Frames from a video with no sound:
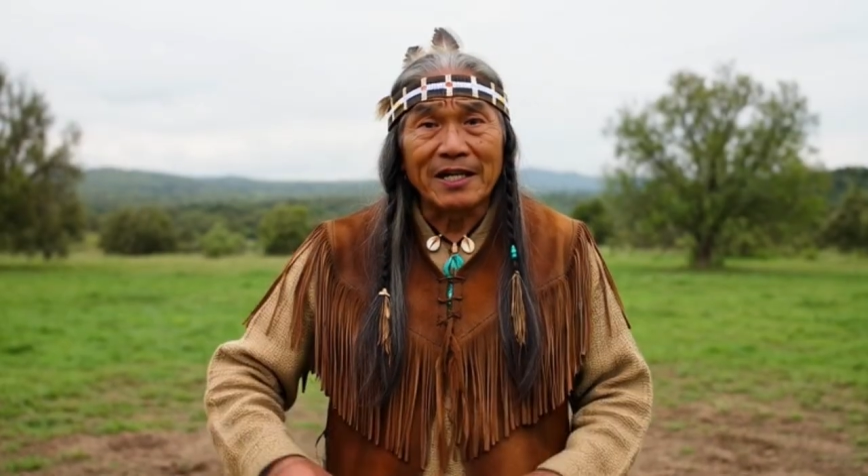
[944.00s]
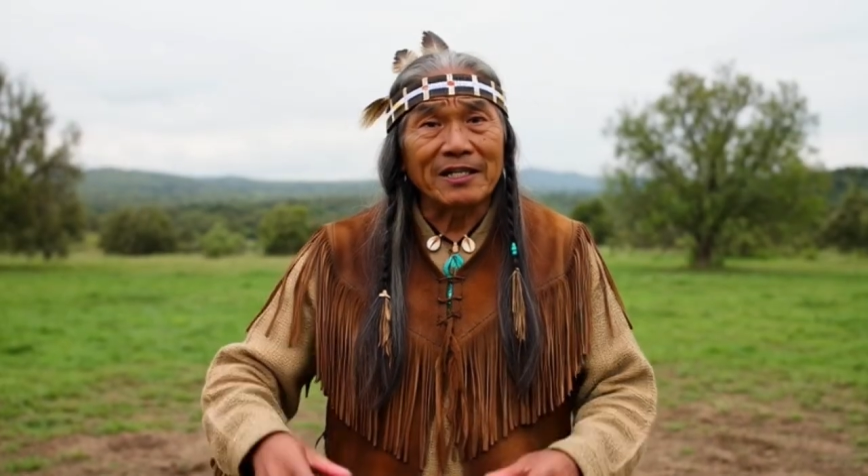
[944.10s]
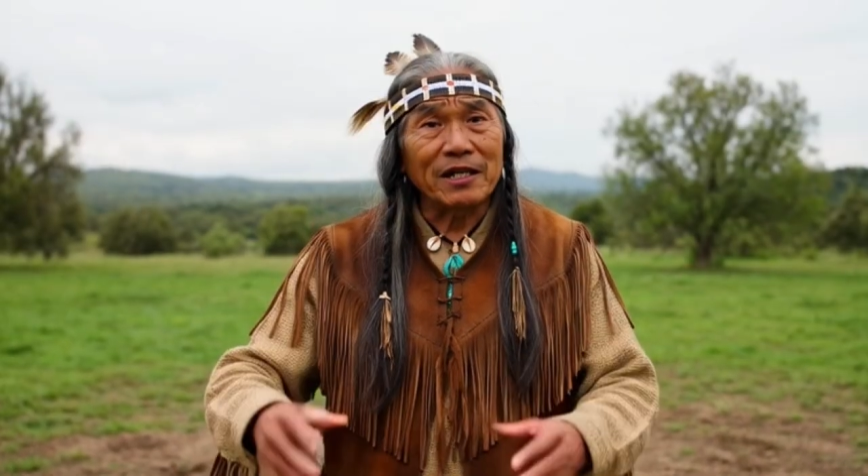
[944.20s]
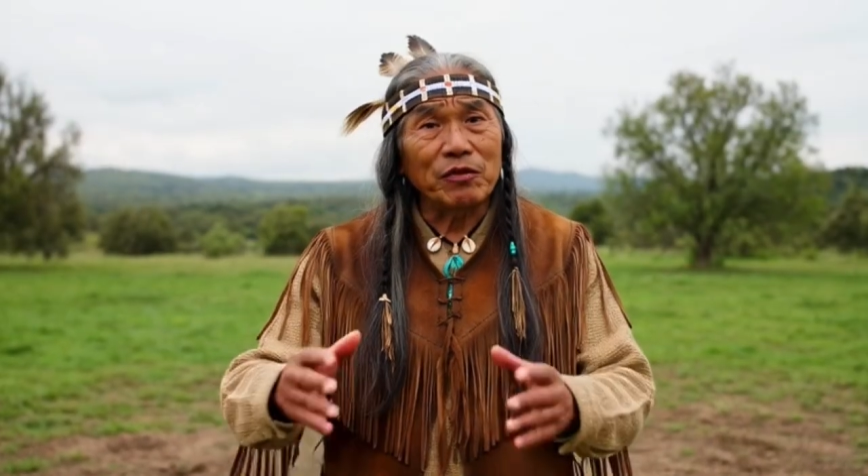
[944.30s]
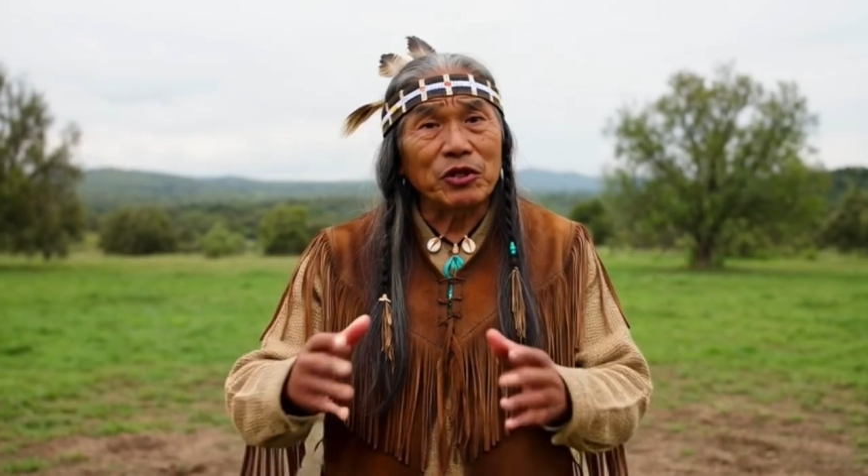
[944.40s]

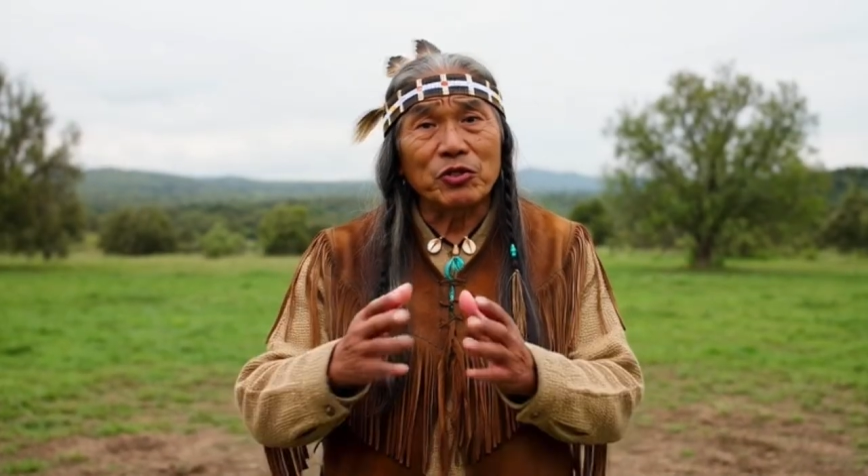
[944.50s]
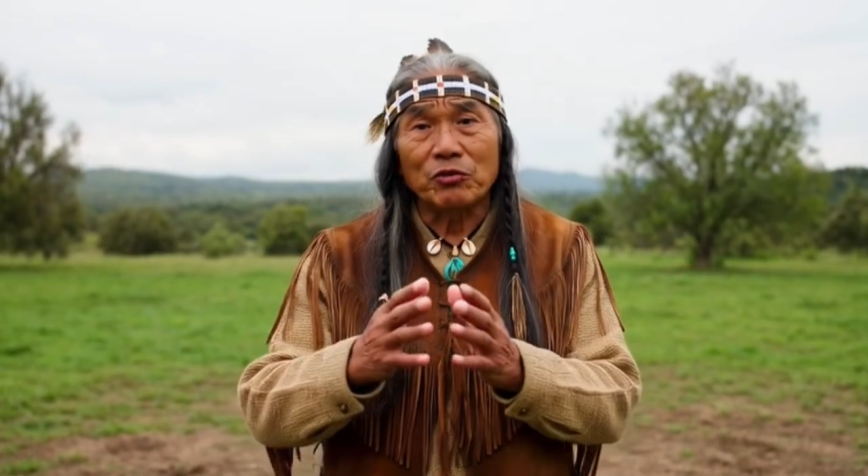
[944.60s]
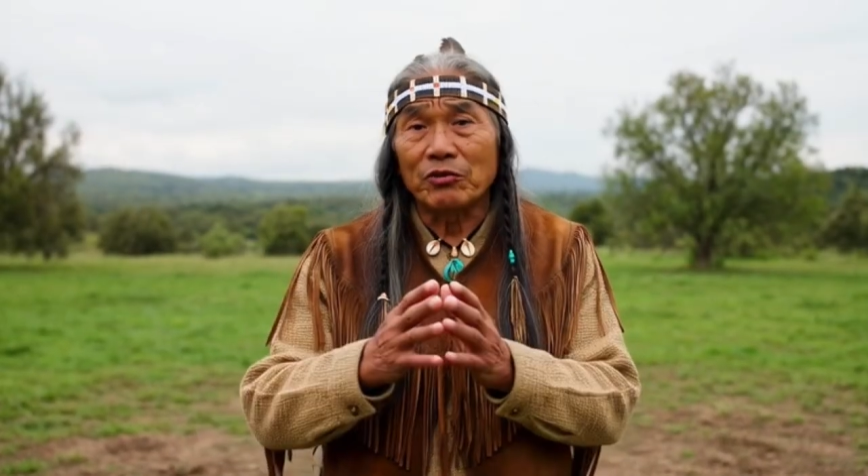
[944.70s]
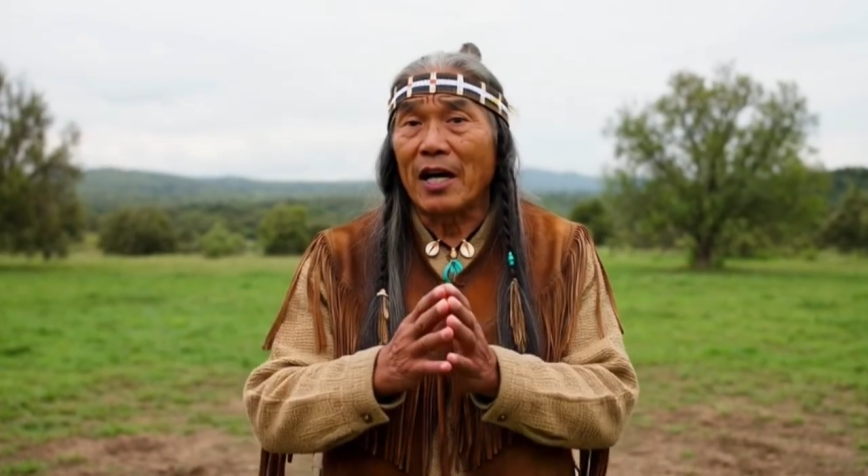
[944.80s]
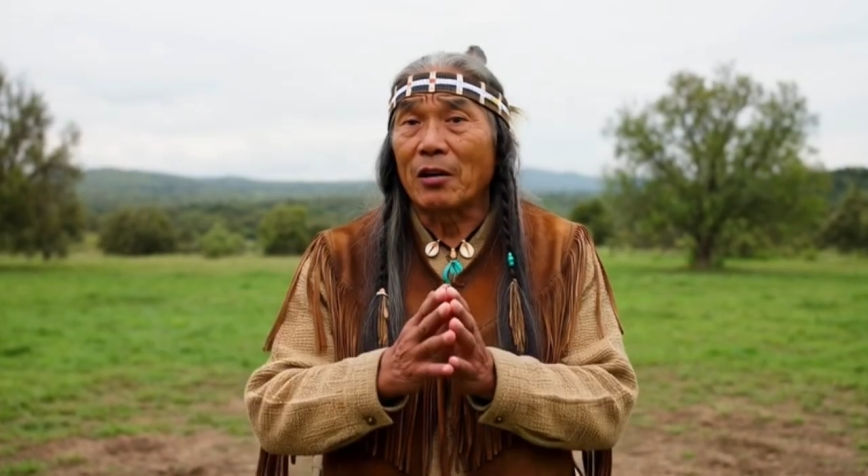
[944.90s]
It's even
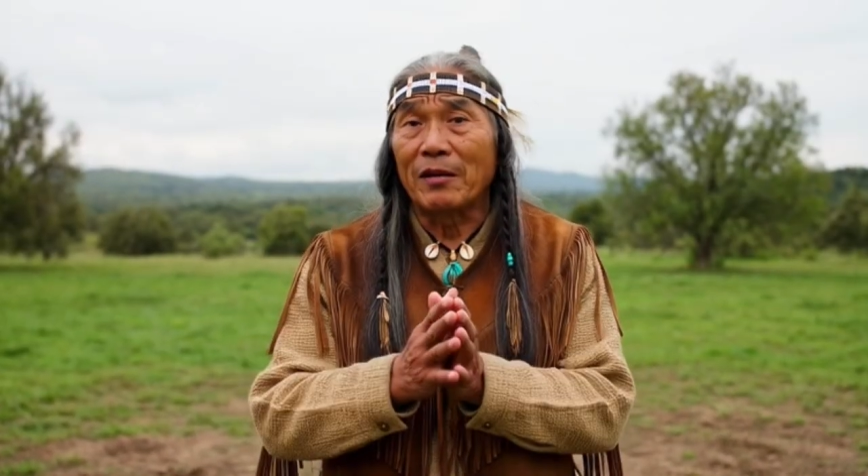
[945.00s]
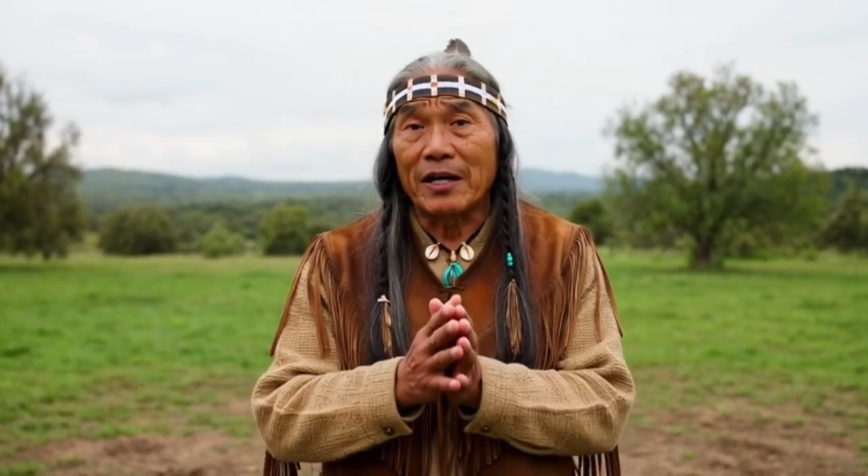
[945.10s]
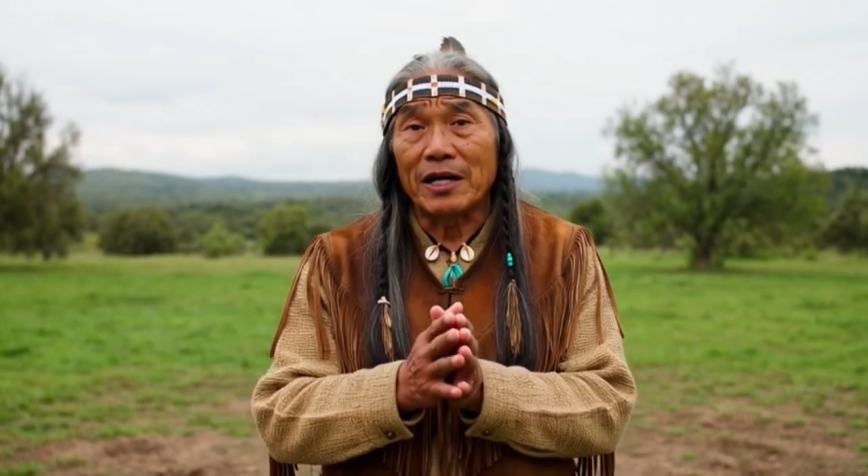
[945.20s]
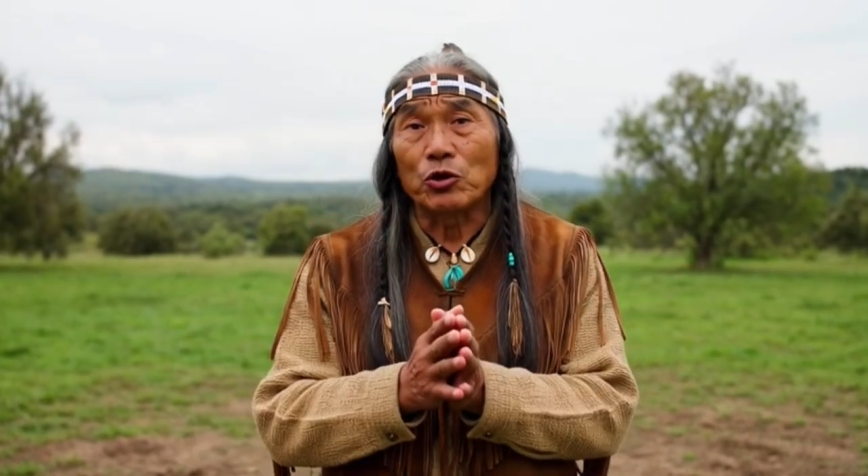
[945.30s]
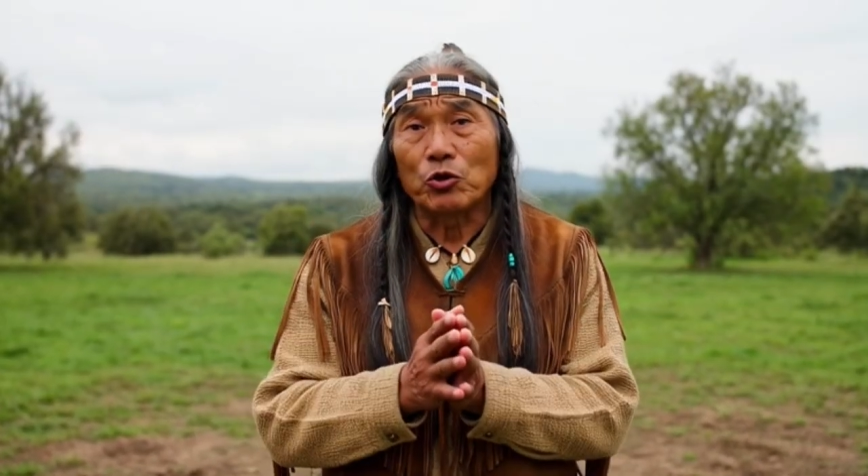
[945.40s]
shifting our
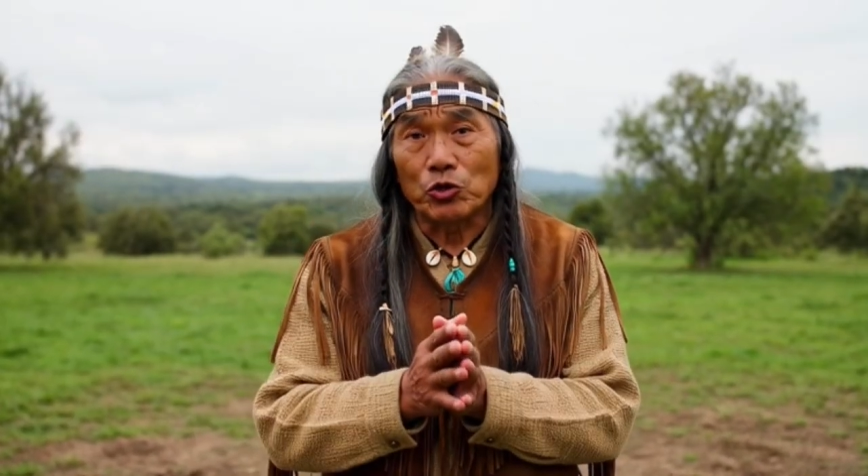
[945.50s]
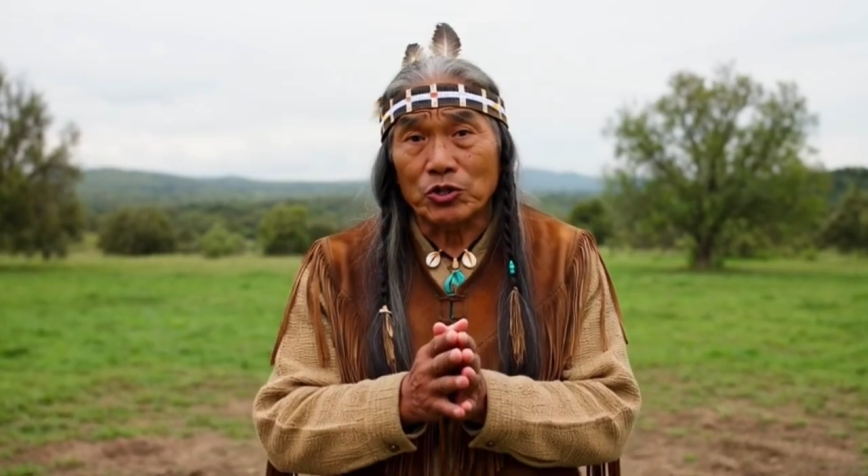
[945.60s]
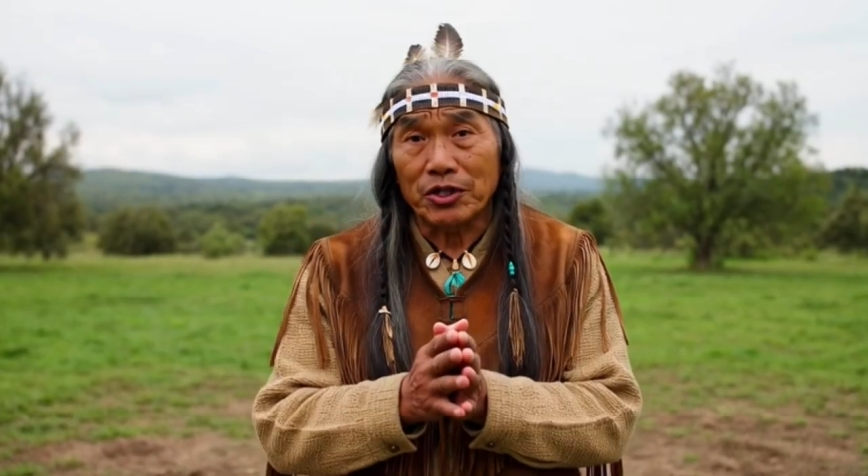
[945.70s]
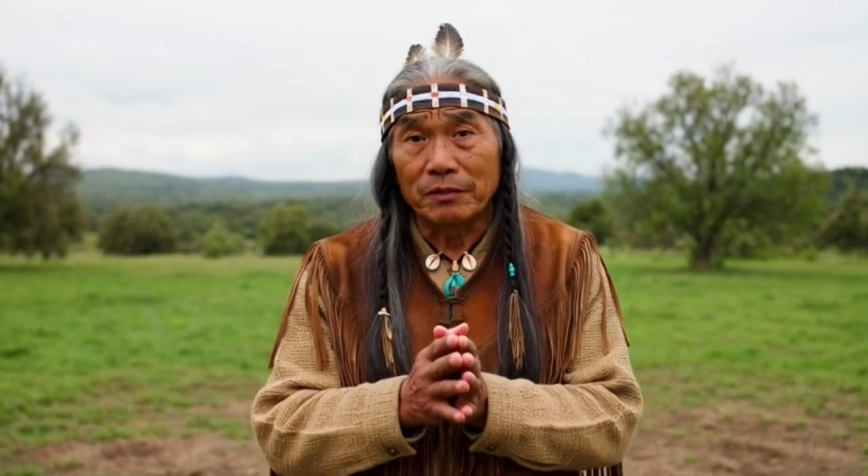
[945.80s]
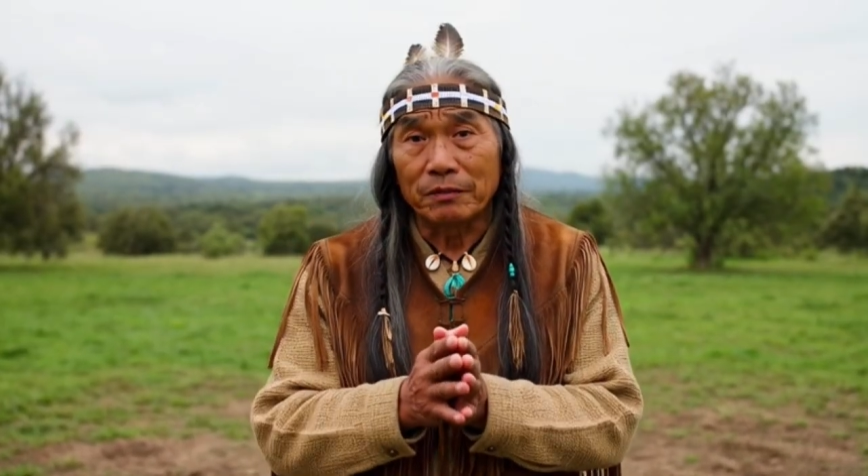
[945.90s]
planet's
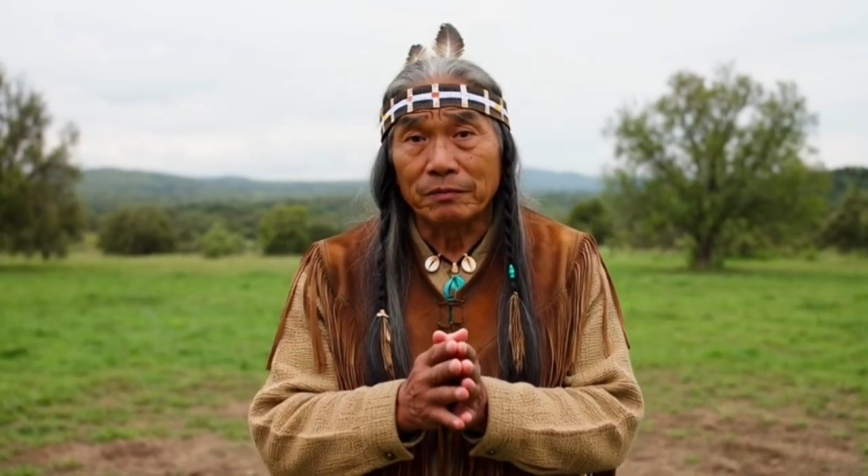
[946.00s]
rotation.